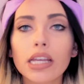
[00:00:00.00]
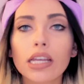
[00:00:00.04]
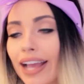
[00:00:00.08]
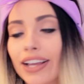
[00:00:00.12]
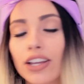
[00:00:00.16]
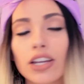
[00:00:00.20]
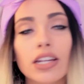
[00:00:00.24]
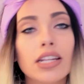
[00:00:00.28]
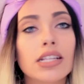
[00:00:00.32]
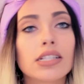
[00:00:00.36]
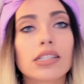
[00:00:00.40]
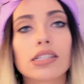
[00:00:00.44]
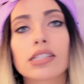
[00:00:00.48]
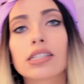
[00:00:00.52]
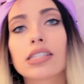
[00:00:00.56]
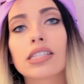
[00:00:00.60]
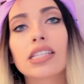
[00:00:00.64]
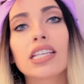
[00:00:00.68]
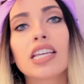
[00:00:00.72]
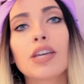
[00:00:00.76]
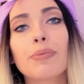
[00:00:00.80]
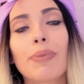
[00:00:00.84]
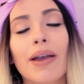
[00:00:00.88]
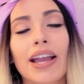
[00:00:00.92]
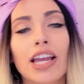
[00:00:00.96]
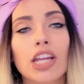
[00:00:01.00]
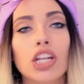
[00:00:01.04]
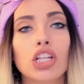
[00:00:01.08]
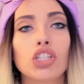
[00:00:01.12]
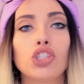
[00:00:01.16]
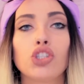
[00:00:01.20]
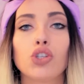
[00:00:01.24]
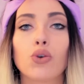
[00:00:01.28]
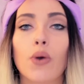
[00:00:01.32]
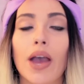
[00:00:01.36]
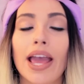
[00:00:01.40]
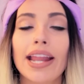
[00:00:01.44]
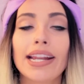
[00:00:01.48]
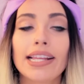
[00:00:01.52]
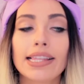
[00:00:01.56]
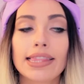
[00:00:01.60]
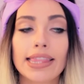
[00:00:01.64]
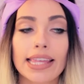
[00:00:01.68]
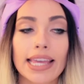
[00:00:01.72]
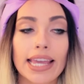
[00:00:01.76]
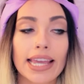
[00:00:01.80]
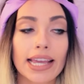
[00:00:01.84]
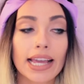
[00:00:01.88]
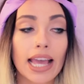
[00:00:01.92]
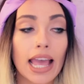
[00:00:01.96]
I couldn't sleep, I couldn't do
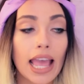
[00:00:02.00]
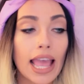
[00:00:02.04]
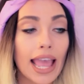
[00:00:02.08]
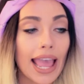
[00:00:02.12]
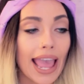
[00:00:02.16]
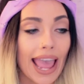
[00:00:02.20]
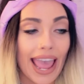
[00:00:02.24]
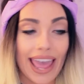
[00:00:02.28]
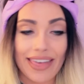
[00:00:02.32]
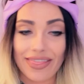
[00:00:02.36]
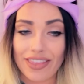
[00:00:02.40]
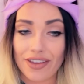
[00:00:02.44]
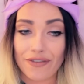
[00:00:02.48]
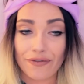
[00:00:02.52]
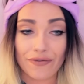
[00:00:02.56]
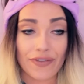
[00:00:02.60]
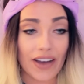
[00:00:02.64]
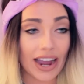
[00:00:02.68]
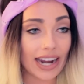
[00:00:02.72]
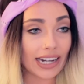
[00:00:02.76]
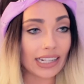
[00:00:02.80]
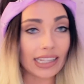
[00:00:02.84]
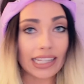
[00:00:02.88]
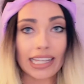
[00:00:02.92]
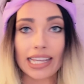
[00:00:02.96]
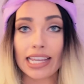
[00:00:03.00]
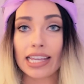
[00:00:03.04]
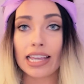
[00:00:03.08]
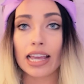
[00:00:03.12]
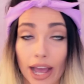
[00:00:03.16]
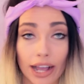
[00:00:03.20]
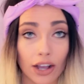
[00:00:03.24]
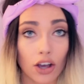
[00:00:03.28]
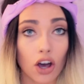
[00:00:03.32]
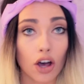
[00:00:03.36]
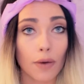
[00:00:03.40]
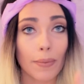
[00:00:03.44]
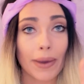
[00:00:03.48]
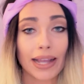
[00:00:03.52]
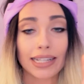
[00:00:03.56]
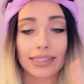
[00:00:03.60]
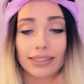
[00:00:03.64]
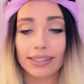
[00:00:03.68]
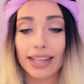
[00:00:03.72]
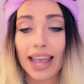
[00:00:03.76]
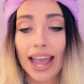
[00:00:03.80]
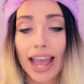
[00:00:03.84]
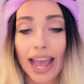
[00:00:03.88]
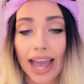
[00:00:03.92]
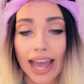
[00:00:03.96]
anything. And then finally, I call my
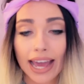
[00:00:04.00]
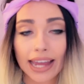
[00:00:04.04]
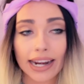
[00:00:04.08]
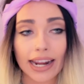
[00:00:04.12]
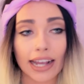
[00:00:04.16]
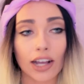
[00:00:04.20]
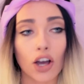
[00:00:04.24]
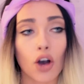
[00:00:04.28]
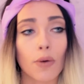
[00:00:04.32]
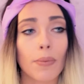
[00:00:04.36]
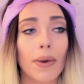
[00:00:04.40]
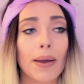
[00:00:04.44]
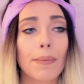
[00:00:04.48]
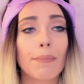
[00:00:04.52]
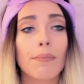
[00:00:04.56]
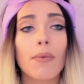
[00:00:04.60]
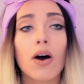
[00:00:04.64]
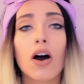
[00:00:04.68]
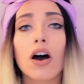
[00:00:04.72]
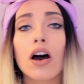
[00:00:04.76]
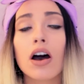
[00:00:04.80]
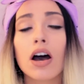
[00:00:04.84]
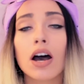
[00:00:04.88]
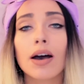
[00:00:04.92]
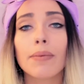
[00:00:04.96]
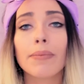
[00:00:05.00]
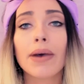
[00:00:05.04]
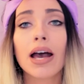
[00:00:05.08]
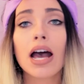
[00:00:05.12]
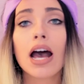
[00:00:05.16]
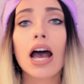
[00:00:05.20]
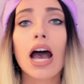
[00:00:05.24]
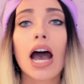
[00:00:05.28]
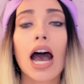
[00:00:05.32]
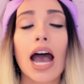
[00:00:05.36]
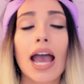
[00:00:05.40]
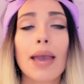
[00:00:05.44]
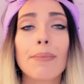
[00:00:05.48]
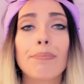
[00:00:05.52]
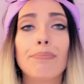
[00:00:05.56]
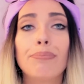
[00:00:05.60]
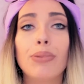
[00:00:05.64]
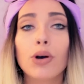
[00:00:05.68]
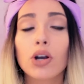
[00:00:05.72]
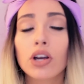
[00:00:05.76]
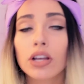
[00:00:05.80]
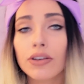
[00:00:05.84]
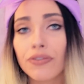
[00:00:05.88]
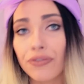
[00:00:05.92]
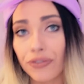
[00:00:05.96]
dad, I call my mom, I
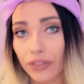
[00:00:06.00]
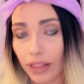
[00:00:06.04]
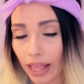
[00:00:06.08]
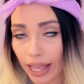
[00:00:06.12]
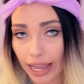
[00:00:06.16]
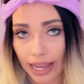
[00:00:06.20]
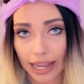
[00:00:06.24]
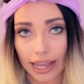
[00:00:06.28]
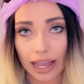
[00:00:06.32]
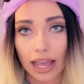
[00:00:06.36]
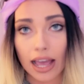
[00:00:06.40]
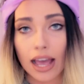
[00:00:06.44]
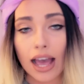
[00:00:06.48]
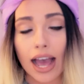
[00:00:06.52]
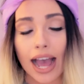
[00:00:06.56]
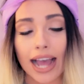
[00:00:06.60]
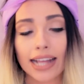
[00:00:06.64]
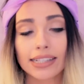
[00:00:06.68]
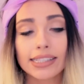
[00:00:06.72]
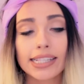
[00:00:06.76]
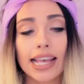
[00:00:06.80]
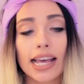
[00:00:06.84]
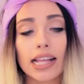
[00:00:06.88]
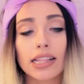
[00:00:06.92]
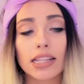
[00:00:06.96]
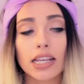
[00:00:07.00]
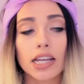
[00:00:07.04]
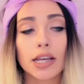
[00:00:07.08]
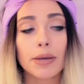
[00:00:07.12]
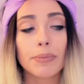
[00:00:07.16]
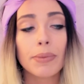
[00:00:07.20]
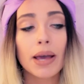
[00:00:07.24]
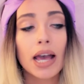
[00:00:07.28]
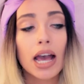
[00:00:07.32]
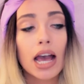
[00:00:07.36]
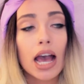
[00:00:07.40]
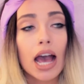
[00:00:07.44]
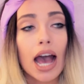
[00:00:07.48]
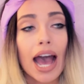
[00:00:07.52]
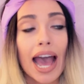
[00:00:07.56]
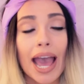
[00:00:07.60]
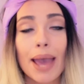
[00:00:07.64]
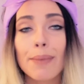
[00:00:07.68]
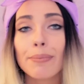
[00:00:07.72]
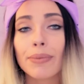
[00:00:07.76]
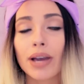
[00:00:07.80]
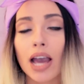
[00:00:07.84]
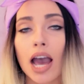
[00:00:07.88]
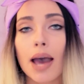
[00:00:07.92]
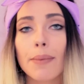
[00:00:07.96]
book a flight, I tell them
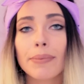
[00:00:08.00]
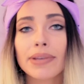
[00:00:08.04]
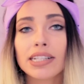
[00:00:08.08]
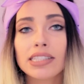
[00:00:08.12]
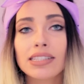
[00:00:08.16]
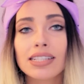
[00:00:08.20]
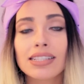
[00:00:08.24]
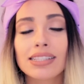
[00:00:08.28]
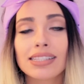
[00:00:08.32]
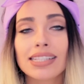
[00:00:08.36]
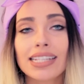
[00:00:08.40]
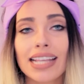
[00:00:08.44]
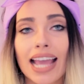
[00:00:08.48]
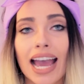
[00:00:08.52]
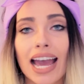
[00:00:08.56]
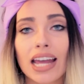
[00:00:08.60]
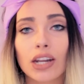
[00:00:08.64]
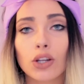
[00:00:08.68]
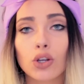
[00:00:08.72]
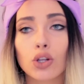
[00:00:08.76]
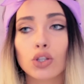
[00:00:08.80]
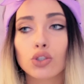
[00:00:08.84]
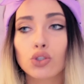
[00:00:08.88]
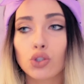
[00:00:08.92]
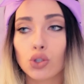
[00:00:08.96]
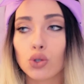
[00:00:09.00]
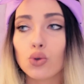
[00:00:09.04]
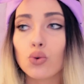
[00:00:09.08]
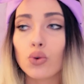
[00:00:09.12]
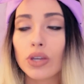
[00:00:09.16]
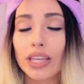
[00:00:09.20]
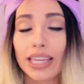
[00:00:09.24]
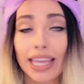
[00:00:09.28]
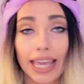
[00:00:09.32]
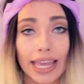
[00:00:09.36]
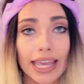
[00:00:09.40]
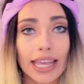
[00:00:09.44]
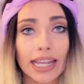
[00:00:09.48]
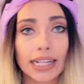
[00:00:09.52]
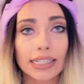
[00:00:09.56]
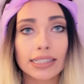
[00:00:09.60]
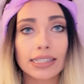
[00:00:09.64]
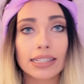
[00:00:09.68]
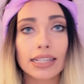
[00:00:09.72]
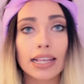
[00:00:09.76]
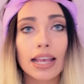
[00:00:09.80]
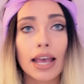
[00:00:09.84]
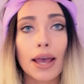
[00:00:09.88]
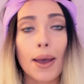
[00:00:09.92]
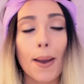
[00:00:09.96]
I'm coming to Seattle to
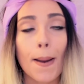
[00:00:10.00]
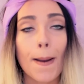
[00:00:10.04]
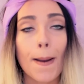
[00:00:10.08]
get